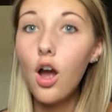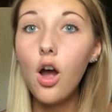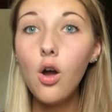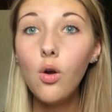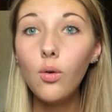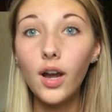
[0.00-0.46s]

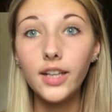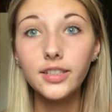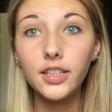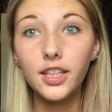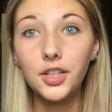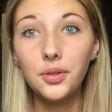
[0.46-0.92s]
Oh, I
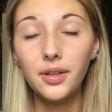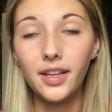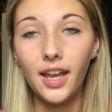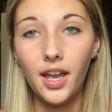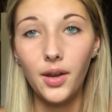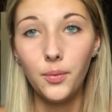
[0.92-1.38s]
said cute
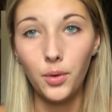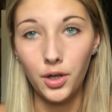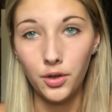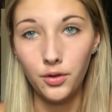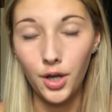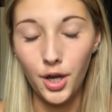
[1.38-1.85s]
again, what do
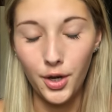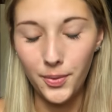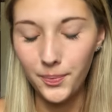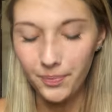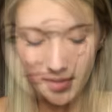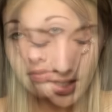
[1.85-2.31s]
you know?
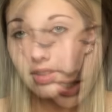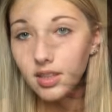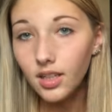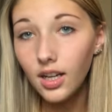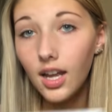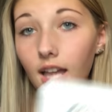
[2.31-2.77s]

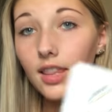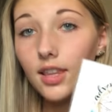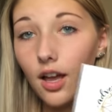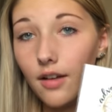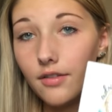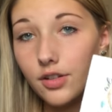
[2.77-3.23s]
I
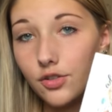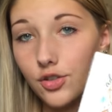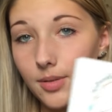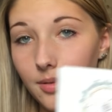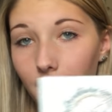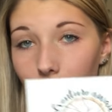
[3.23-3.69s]
love dream